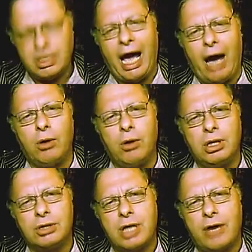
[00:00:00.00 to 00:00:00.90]
Our
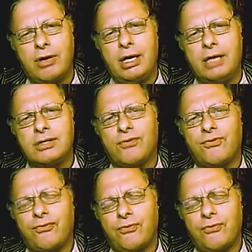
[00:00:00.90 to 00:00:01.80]
military is a
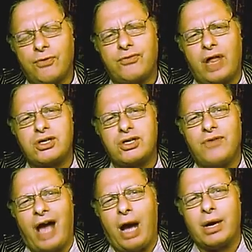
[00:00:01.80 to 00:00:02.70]
reflection
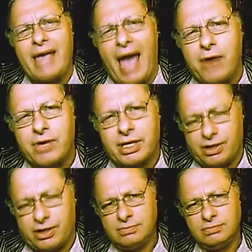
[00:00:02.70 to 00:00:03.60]
of our character.